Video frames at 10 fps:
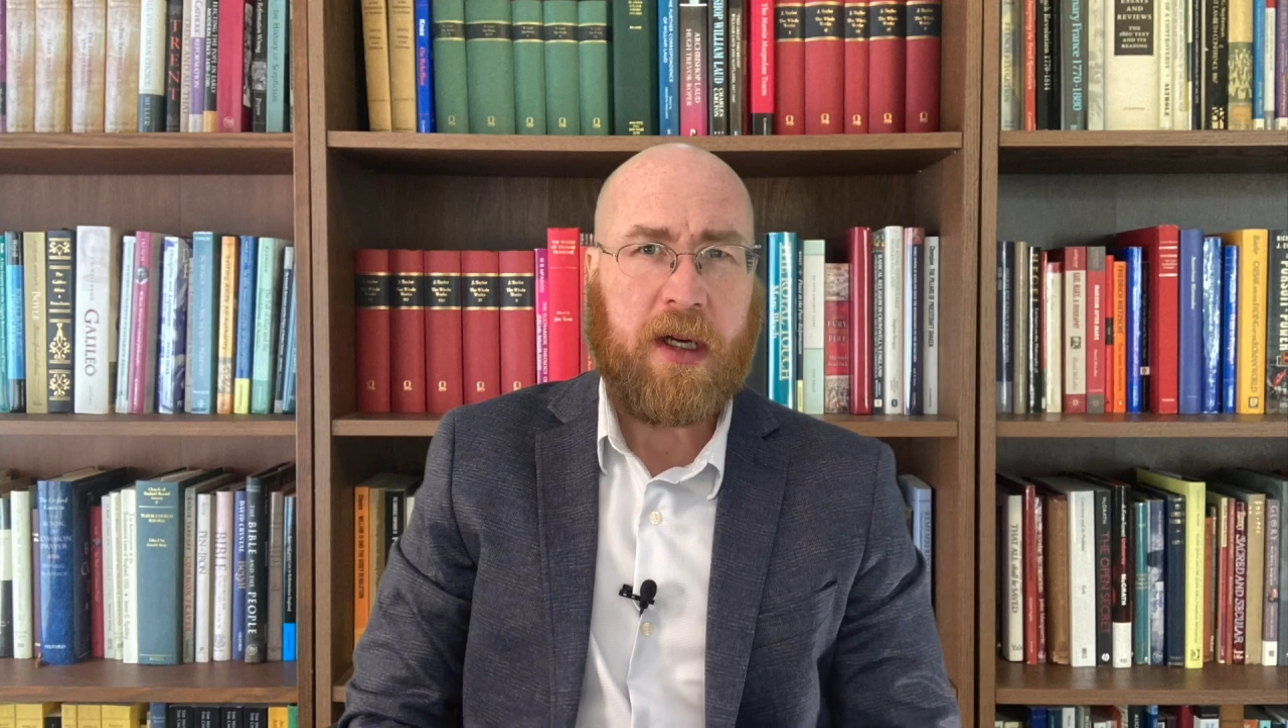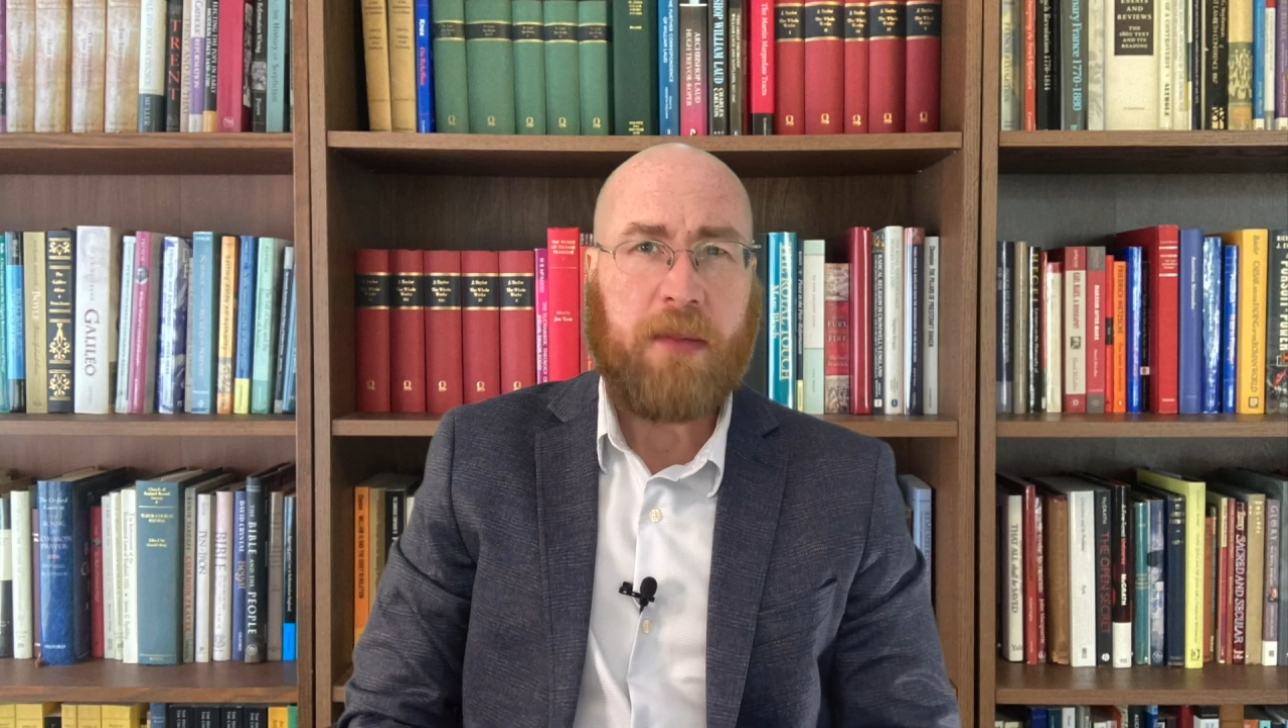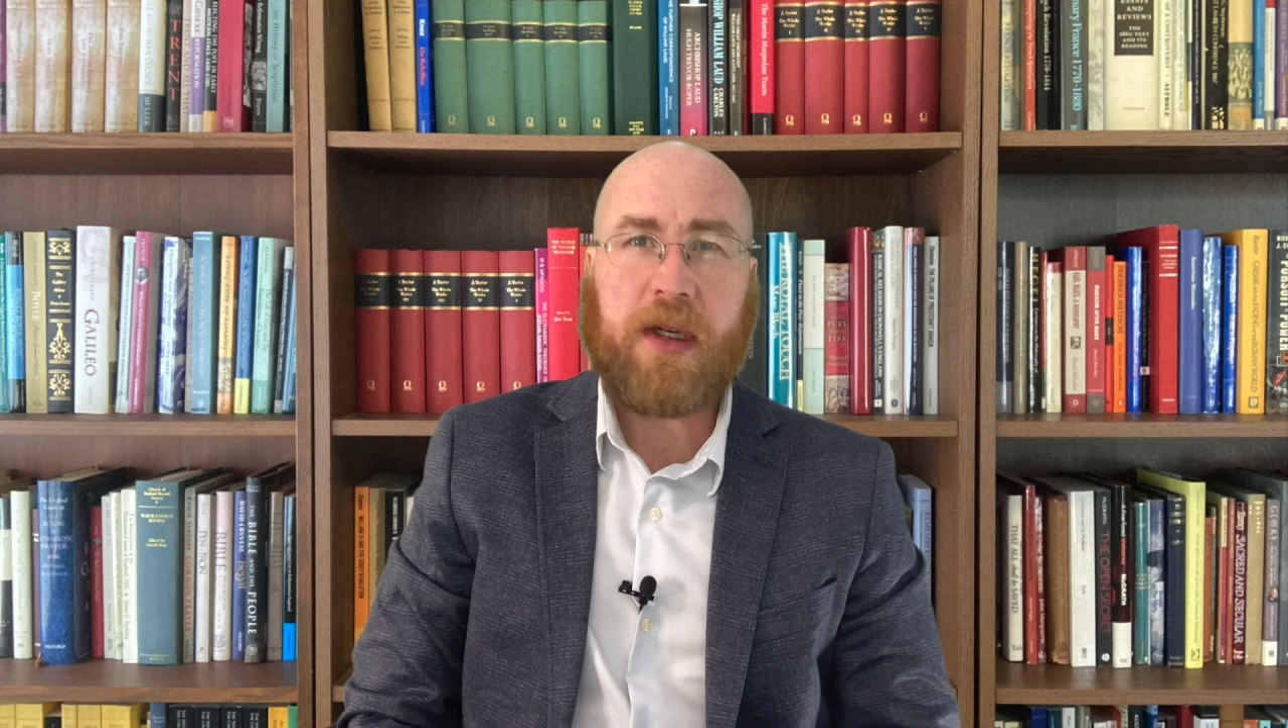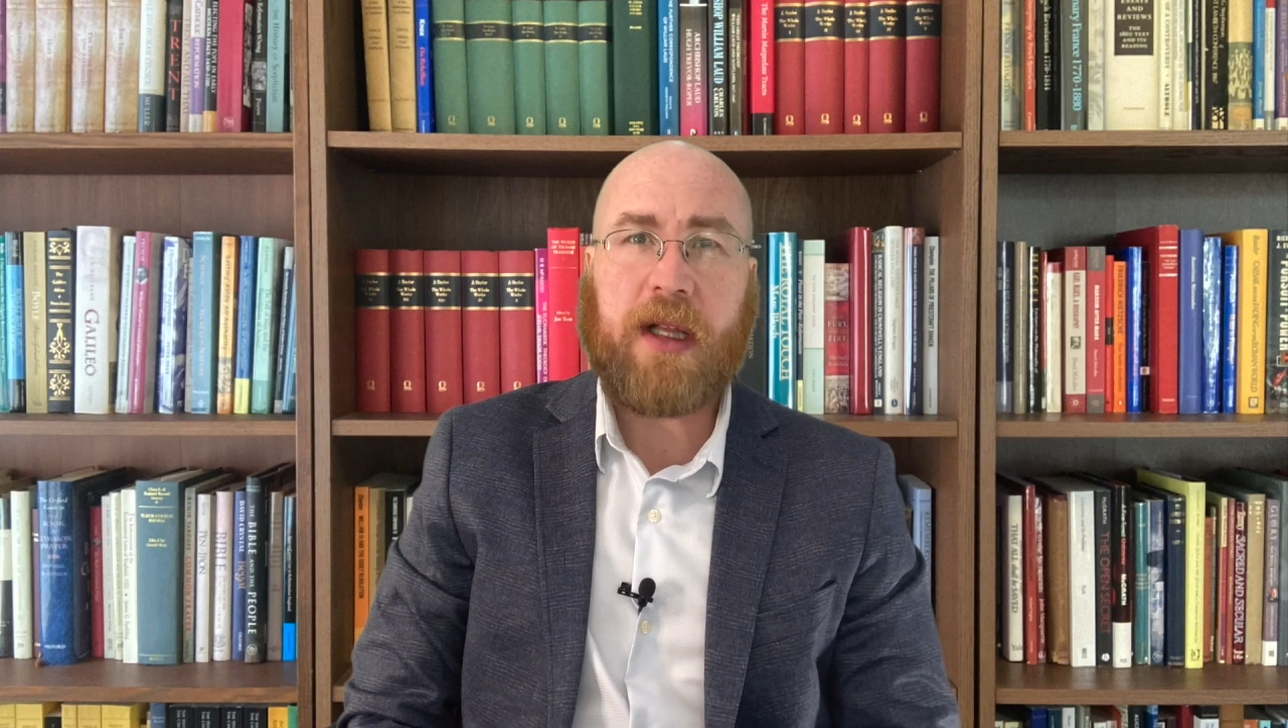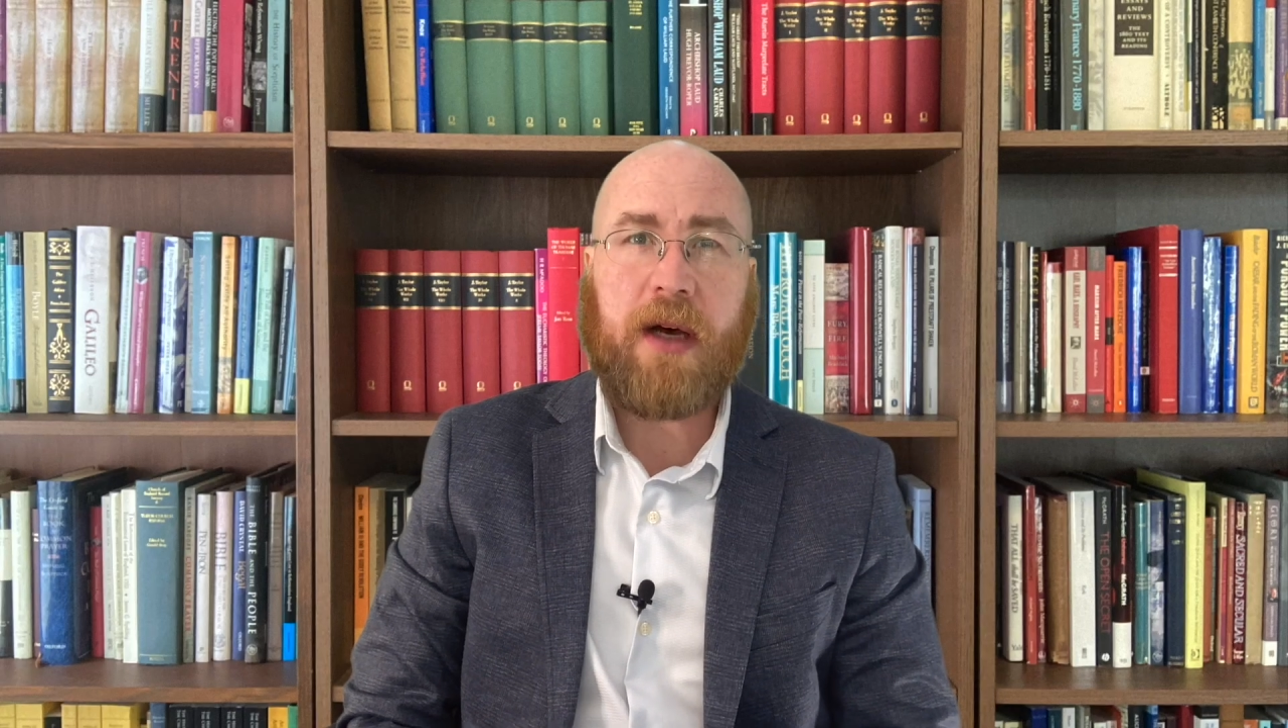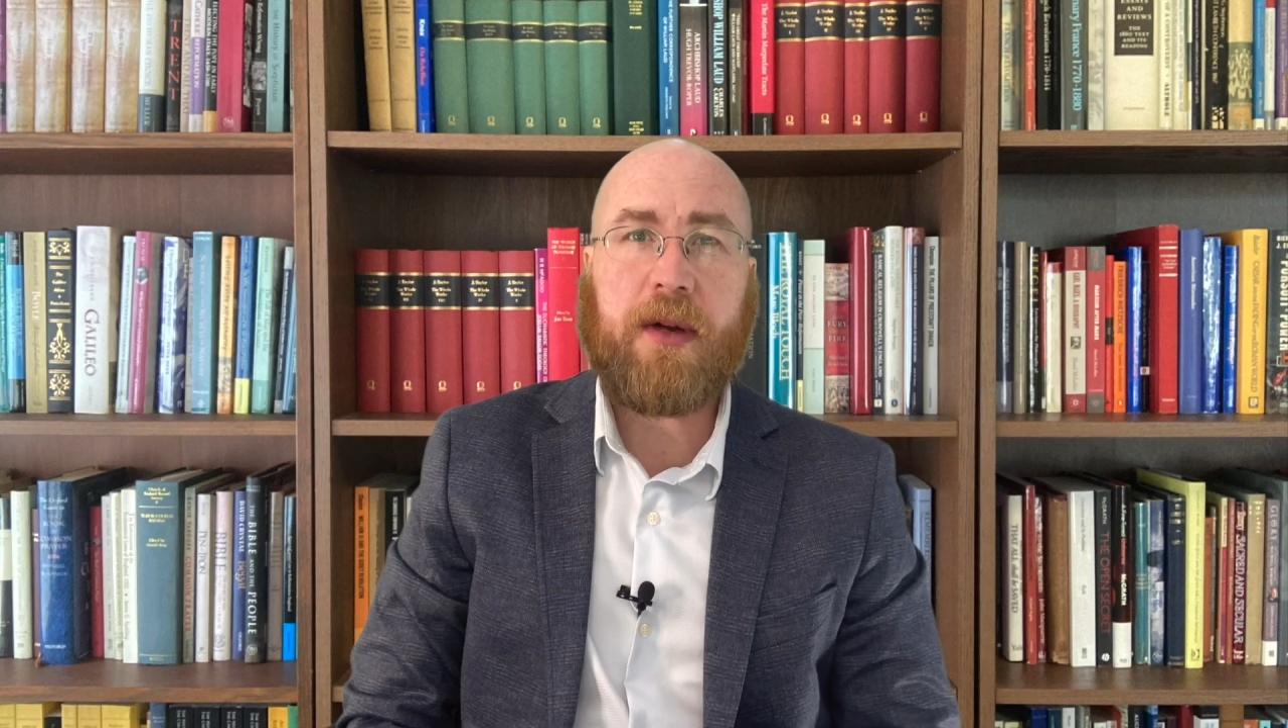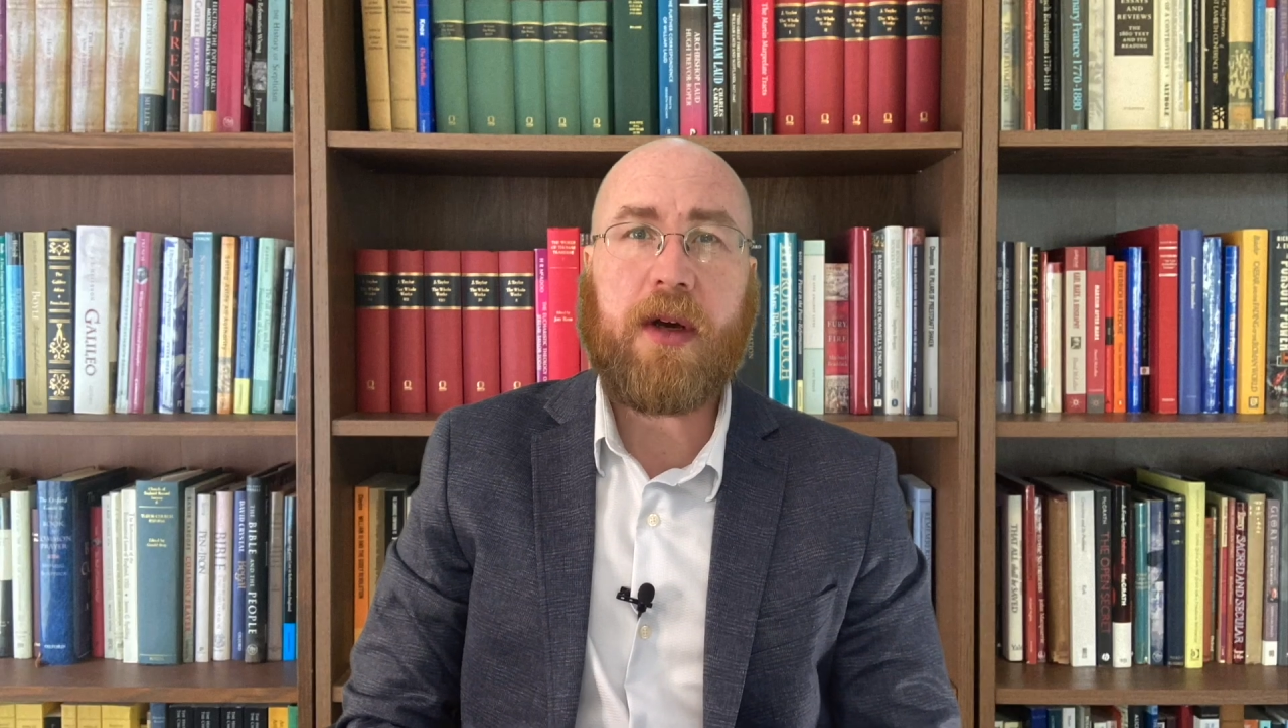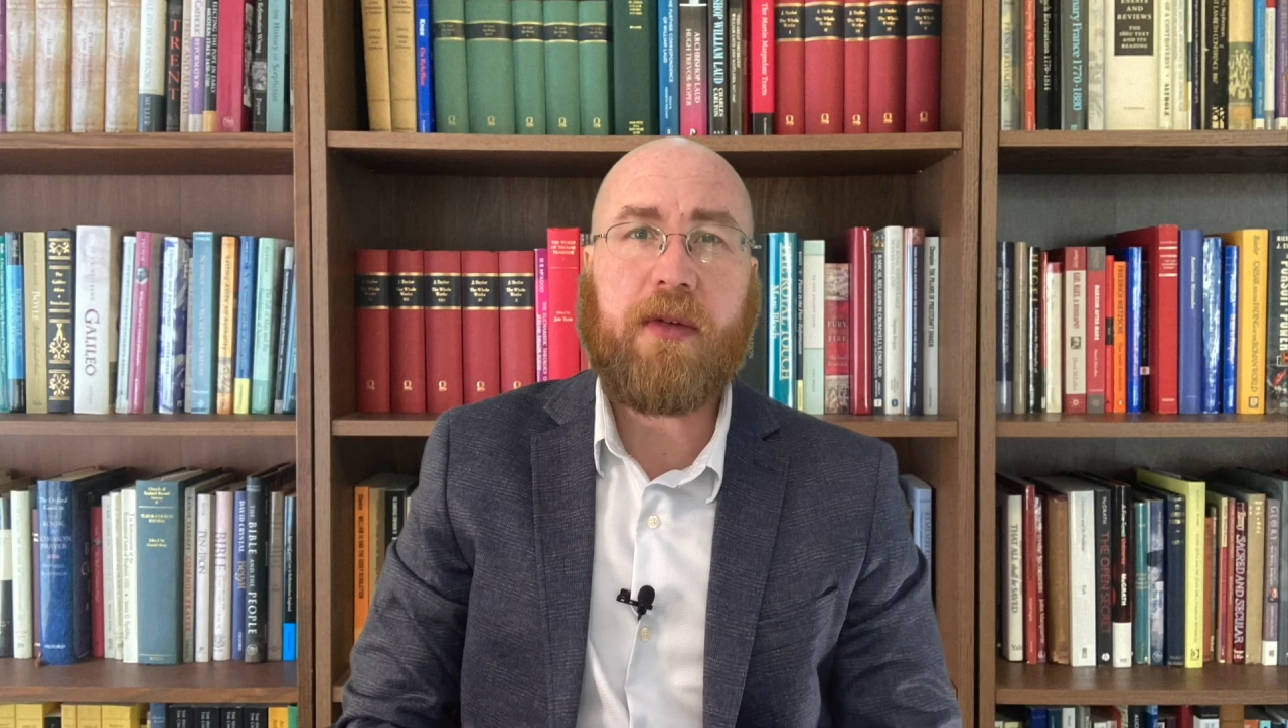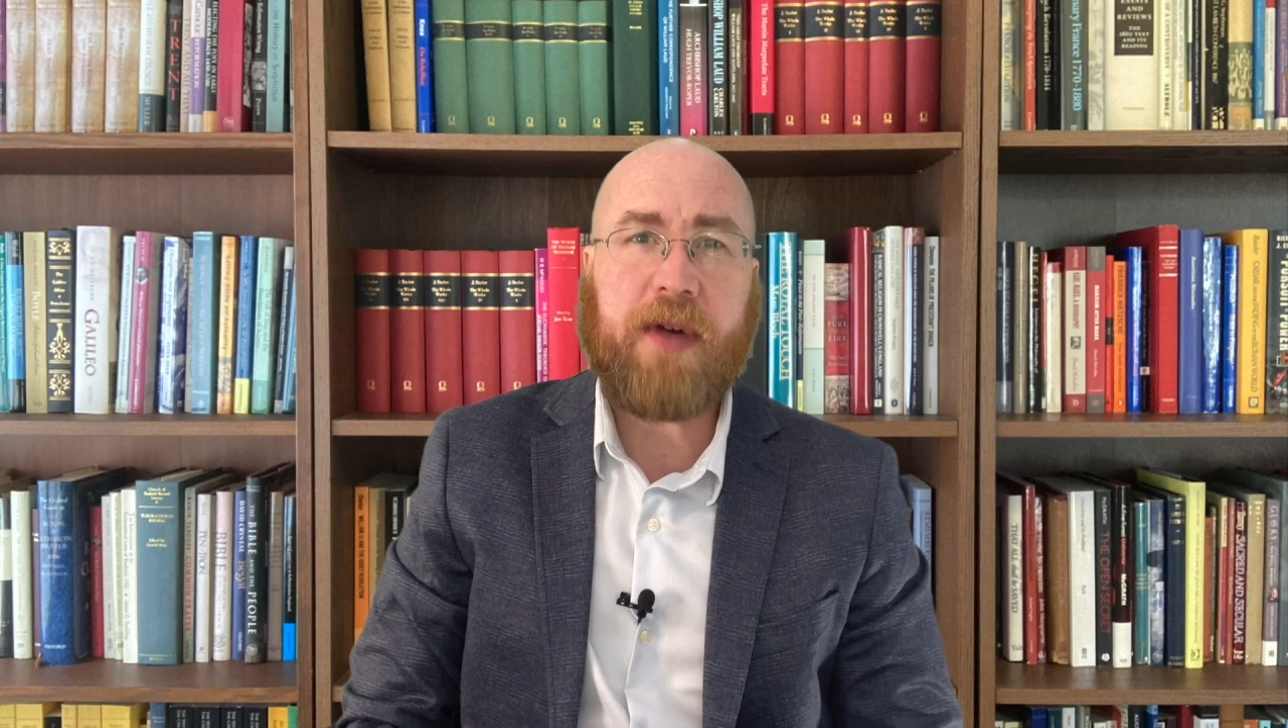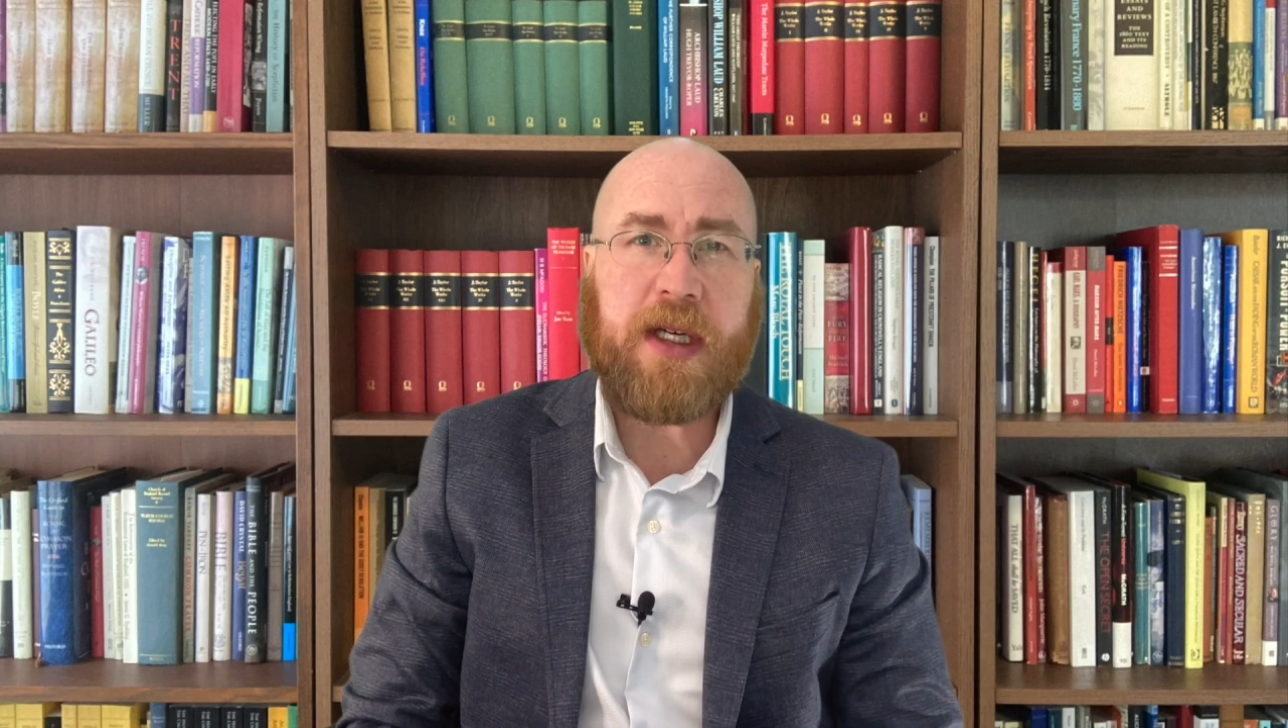MacLeod
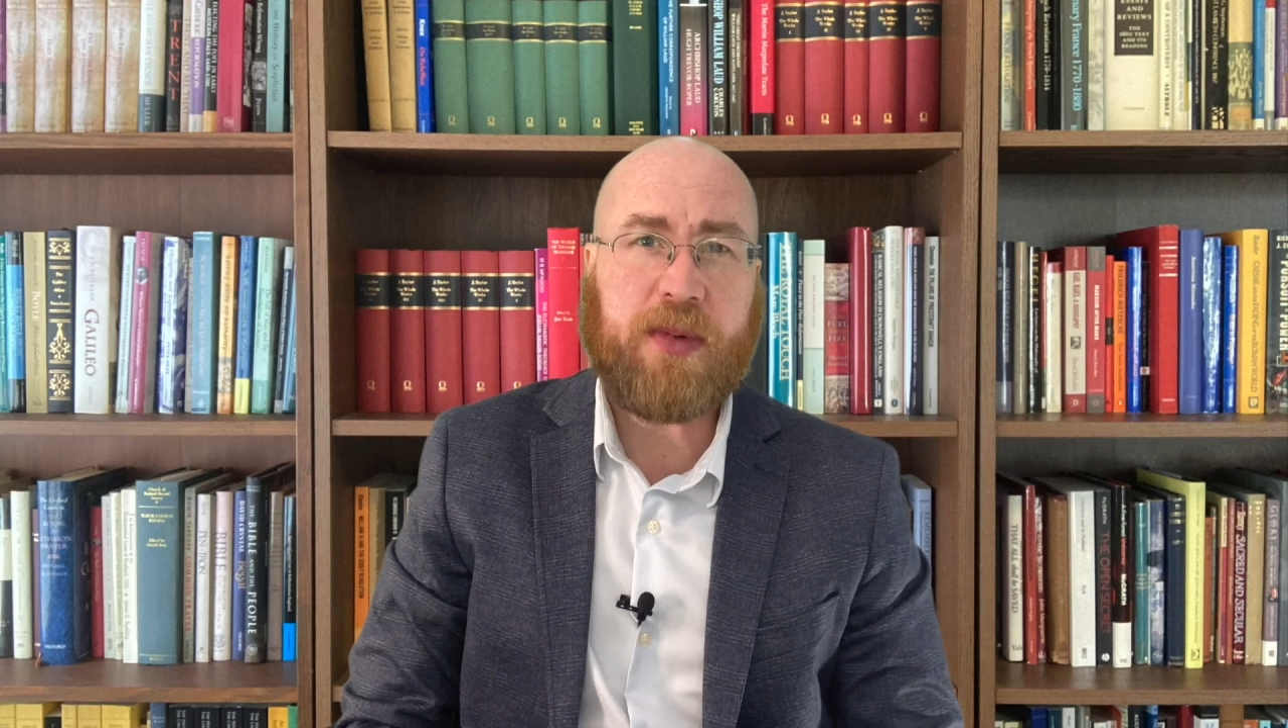agrees